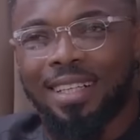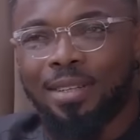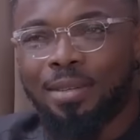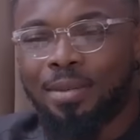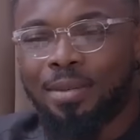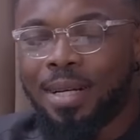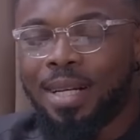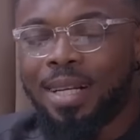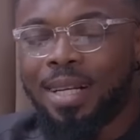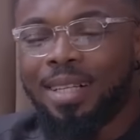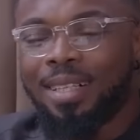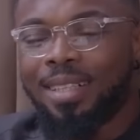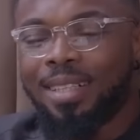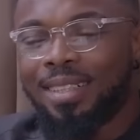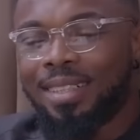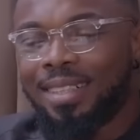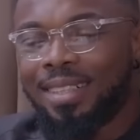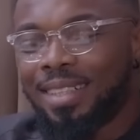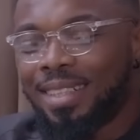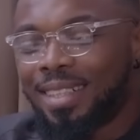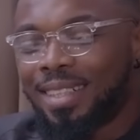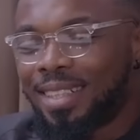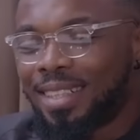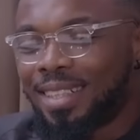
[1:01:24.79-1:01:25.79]
Well,
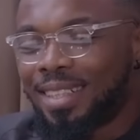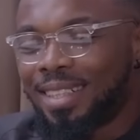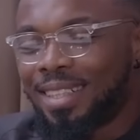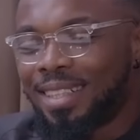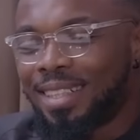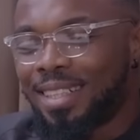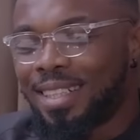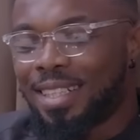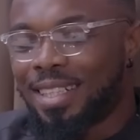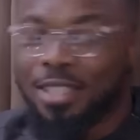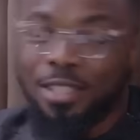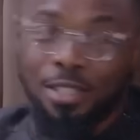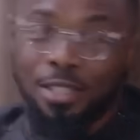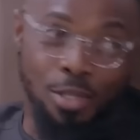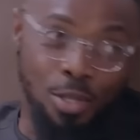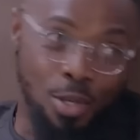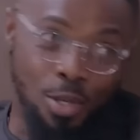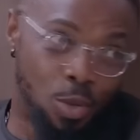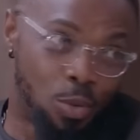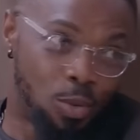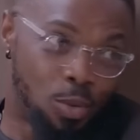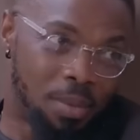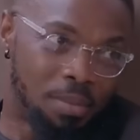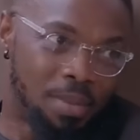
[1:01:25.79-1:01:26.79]
you
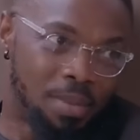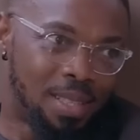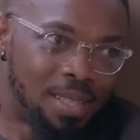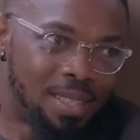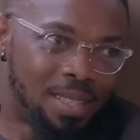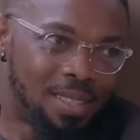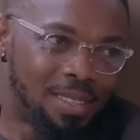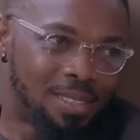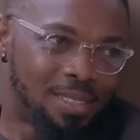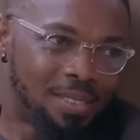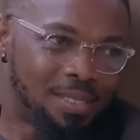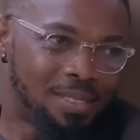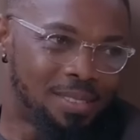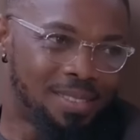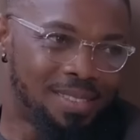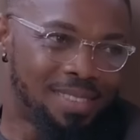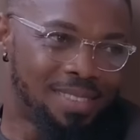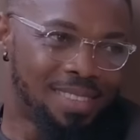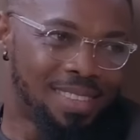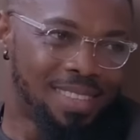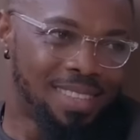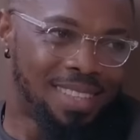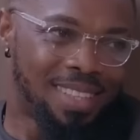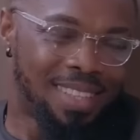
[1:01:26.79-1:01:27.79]
know women now.
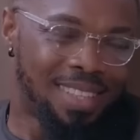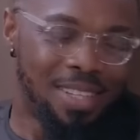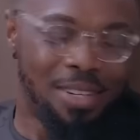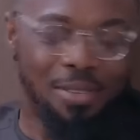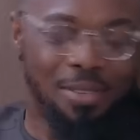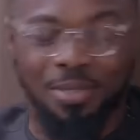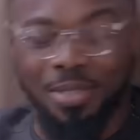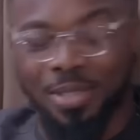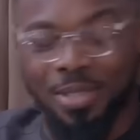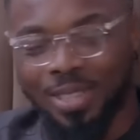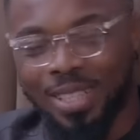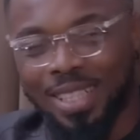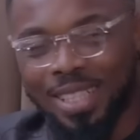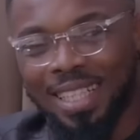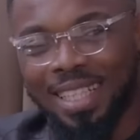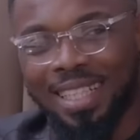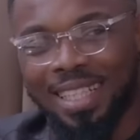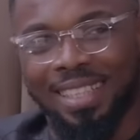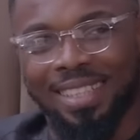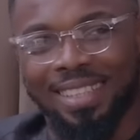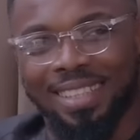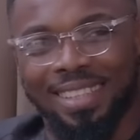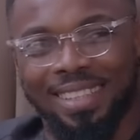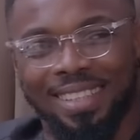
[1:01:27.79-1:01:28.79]
Of course,
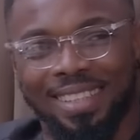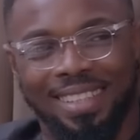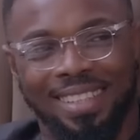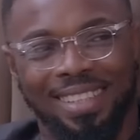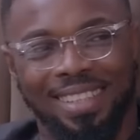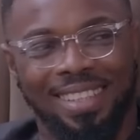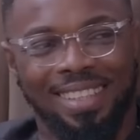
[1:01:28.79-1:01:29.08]
yes.